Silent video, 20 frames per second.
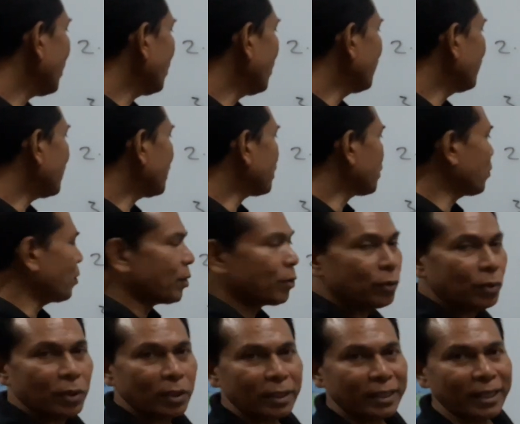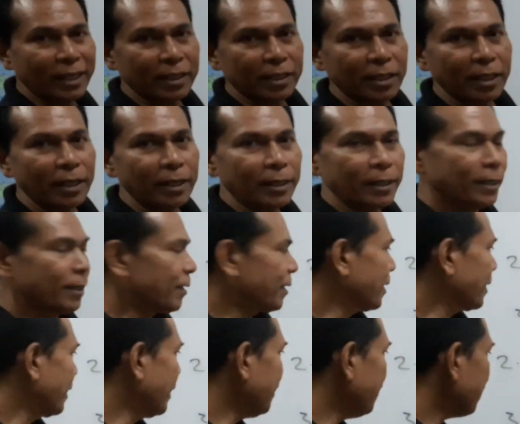over square root 16.
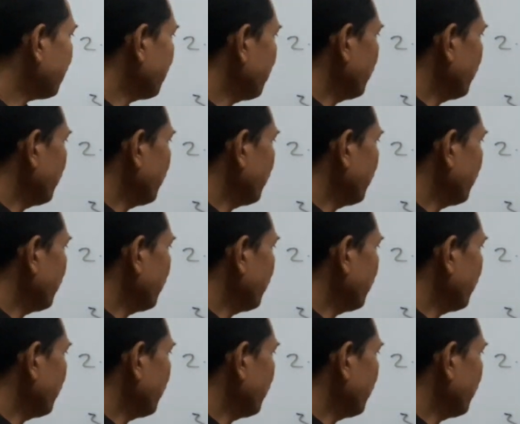Okay,